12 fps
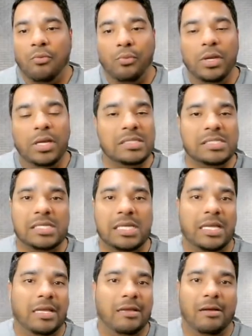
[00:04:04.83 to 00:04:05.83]
we could
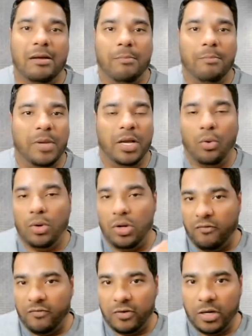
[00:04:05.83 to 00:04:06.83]
see Bitcoin
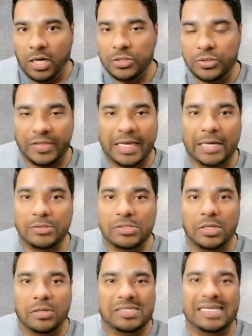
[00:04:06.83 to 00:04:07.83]
over one hundred thousand
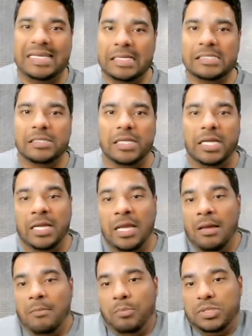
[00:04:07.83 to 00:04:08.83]
dollars easily,
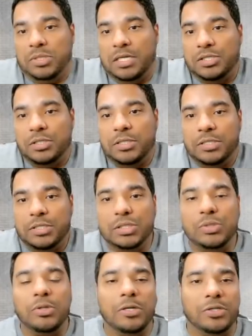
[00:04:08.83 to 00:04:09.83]
potentially to
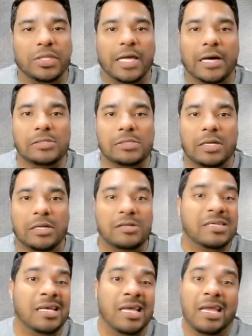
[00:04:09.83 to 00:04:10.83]
two hundred thousand
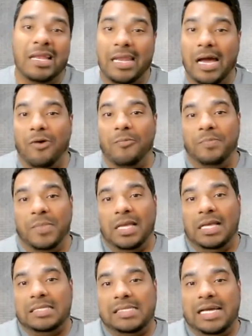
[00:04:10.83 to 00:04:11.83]
dollars. Now,
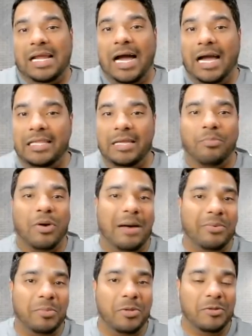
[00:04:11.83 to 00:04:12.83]
is that highly
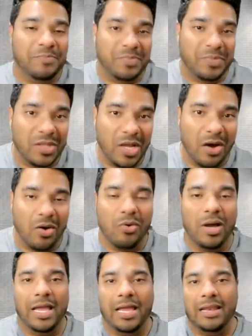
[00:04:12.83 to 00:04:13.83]
probable? No.
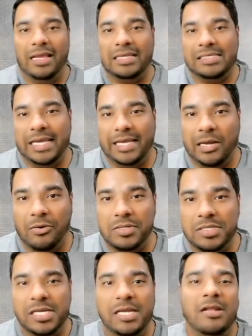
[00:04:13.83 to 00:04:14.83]
And is that
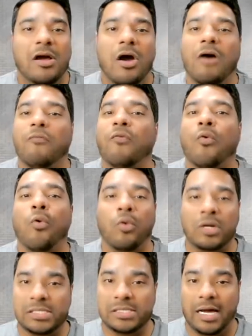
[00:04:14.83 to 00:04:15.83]
guaranteed? Of
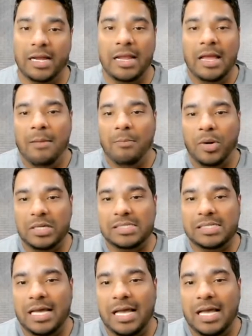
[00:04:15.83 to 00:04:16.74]
course not. But